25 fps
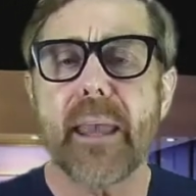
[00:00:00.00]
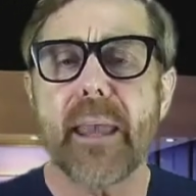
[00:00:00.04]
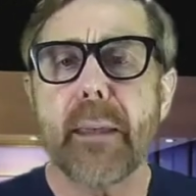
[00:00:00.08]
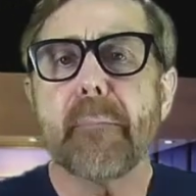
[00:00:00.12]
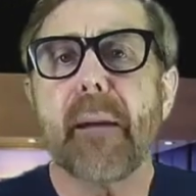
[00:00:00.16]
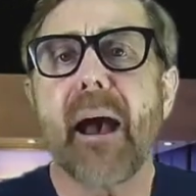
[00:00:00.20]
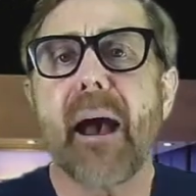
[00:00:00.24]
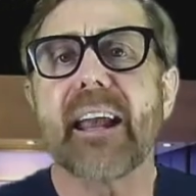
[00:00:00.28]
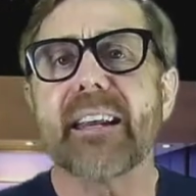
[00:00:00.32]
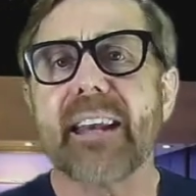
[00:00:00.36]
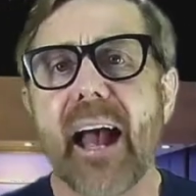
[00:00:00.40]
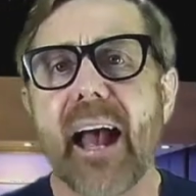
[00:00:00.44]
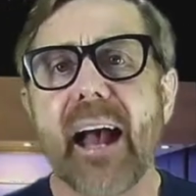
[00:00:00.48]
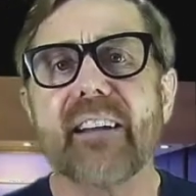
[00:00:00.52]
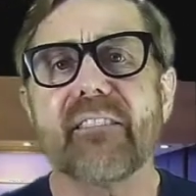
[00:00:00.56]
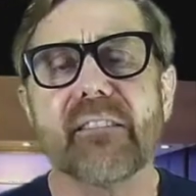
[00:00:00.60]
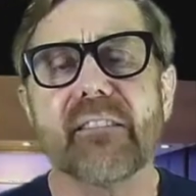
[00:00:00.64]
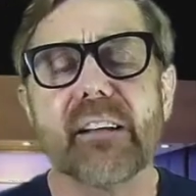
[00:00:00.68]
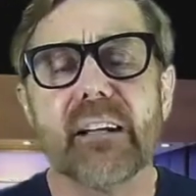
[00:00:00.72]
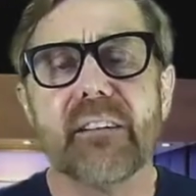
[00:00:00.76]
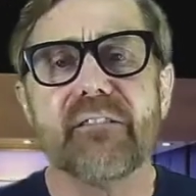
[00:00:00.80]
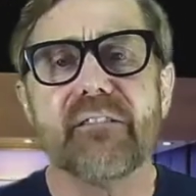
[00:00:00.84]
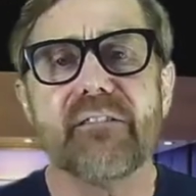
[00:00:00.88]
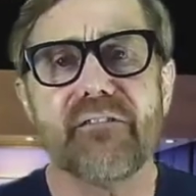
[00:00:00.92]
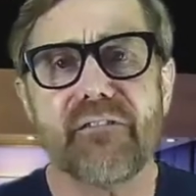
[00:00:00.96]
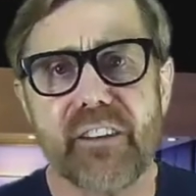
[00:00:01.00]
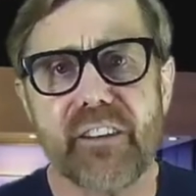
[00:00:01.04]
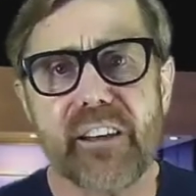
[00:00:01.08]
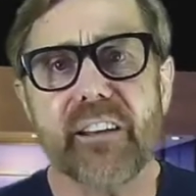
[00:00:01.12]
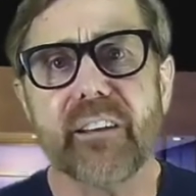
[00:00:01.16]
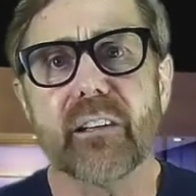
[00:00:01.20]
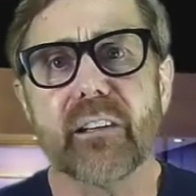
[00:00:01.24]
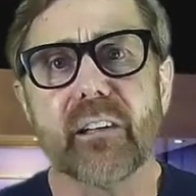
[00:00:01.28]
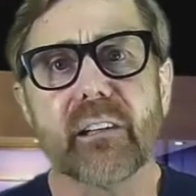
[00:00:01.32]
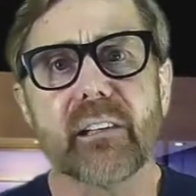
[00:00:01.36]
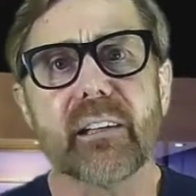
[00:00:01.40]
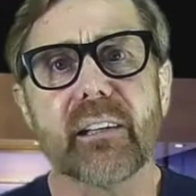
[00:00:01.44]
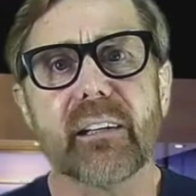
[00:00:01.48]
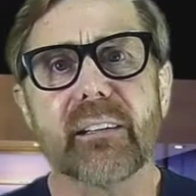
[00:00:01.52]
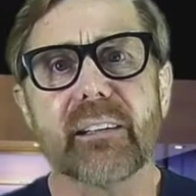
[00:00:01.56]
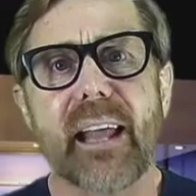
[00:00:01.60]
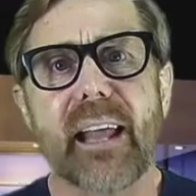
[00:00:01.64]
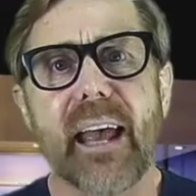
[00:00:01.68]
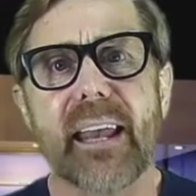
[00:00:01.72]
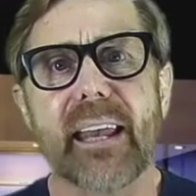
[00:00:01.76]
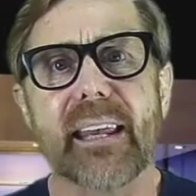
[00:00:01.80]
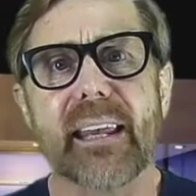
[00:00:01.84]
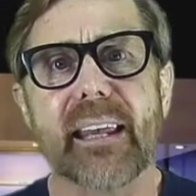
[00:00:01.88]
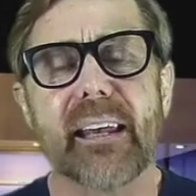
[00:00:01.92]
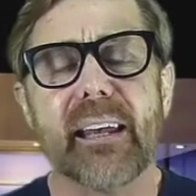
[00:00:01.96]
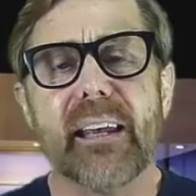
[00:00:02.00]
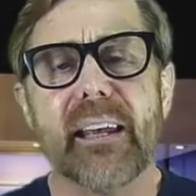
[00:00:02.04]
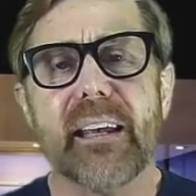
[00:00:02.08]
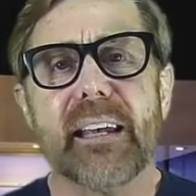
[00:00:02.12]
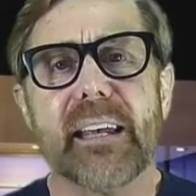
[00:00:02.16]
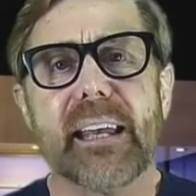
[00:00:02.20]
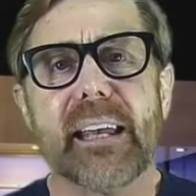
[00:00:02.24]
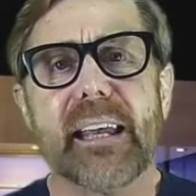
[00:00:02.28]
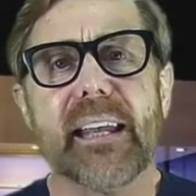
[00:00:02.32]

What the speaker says: They might not feel like